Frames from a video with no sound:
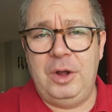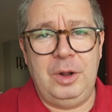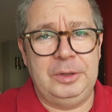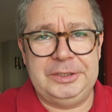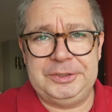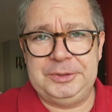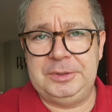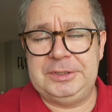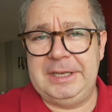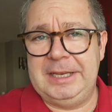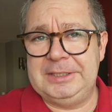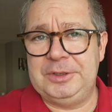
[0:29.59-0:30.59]
all the
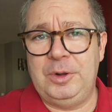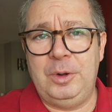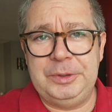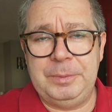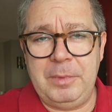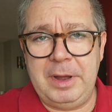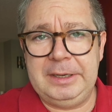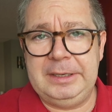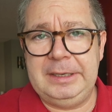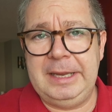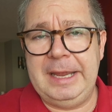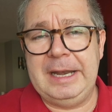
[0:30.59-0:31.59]
success, all the
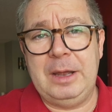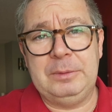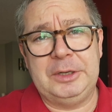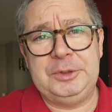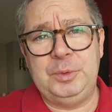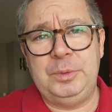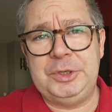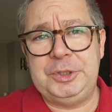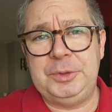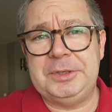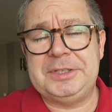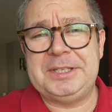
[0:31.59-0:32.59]
money and I would like to
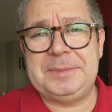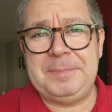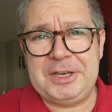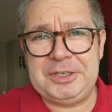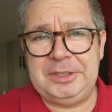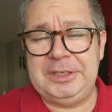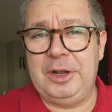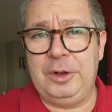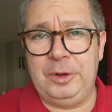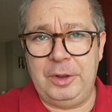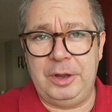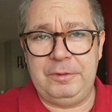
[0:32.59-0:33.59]
wish you especially a
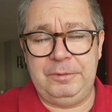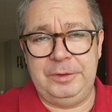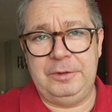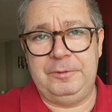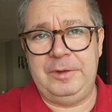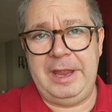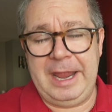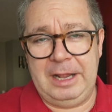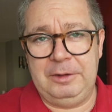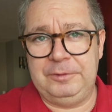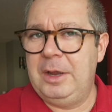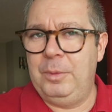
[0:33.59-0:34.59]
lot of lot of
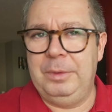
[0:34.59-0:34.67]
health.